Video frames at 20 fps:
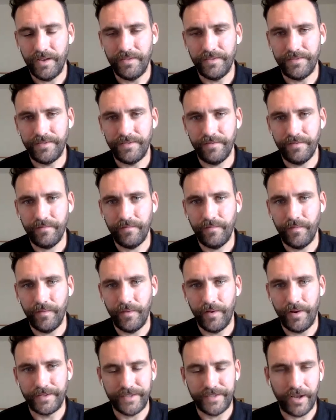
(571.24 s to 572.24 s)
And
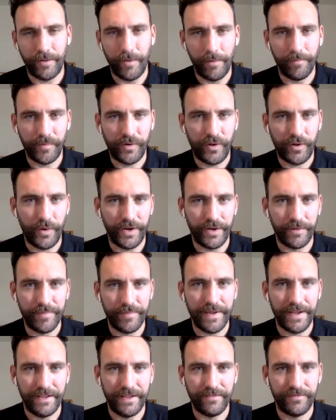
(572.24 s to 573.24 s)
it's come up quite a
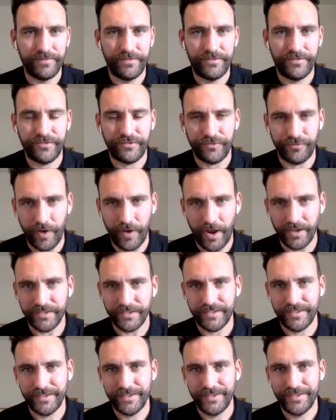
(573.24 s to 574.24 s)
bit,
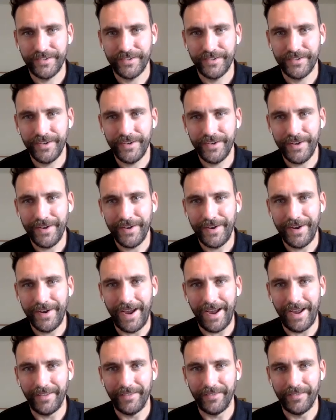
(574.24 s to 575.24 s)
trust
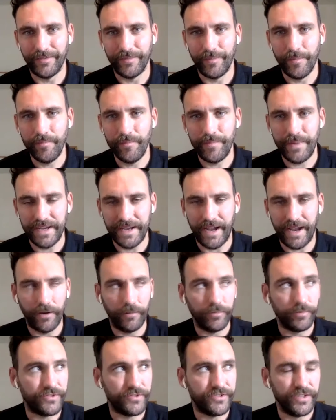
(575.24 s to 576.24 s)
and being
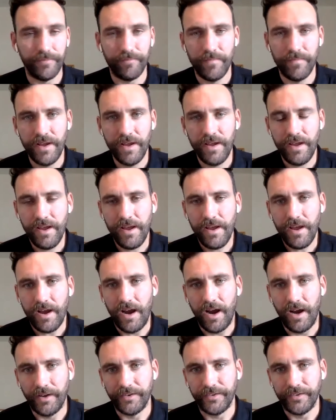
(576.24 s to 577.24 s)
able to
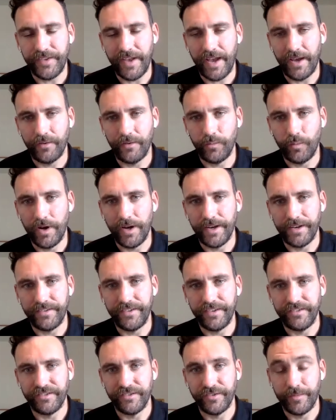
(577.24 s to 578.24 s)
understand why
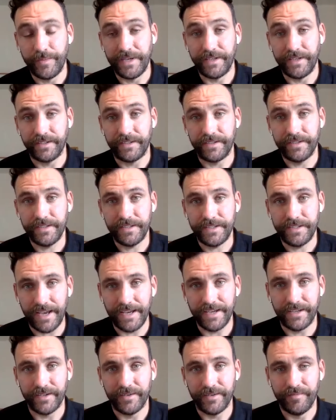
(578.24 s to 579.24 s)
decisions are being
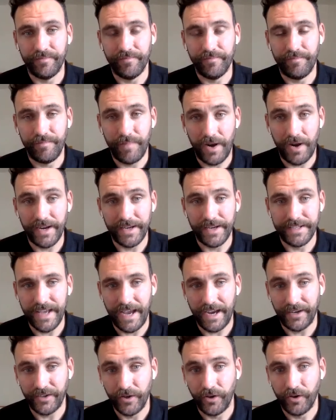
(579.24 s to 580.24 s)
taken by
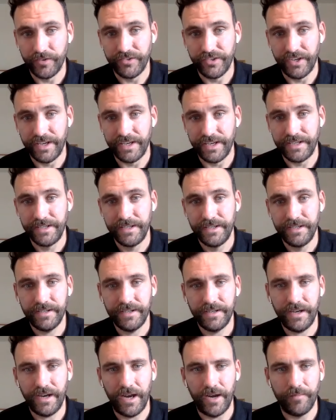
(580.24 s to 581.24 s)
technology.
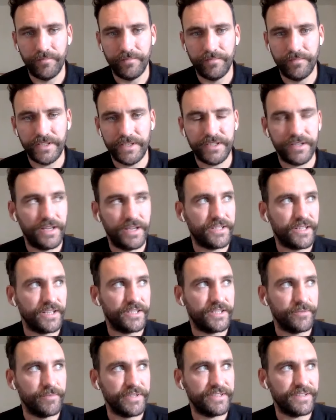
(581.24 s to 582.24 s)

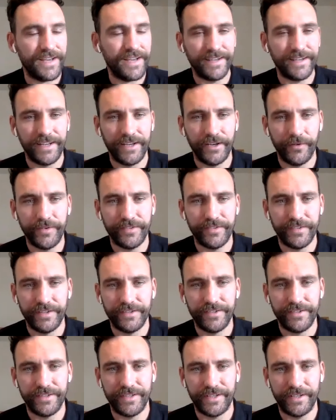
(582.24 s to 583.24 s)
It's a mistake, Nina, isn't it,
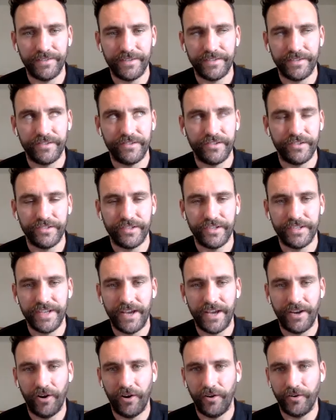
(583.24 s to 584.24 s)
to think of this as just a
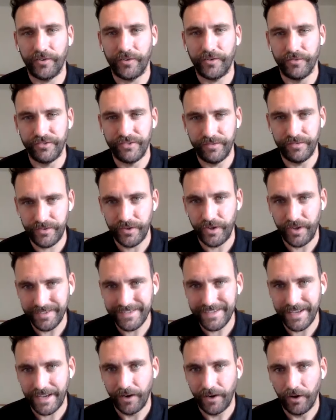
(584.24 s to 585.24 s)

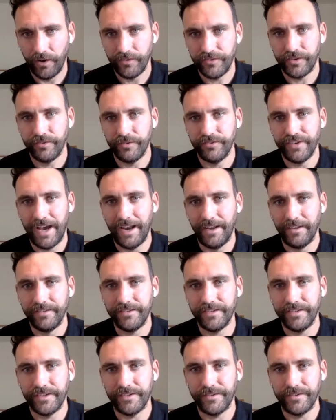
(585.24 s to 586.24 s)
technological
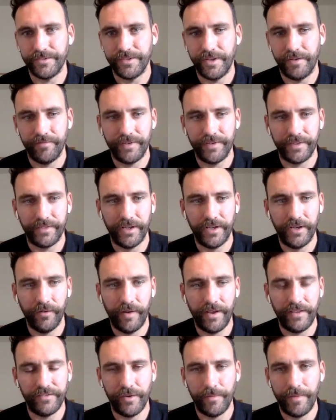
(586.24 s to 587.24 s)
challenge. And this was something that
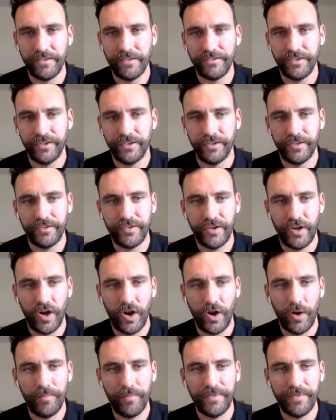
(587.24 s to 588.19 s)
Lorenzo mentioned at the top.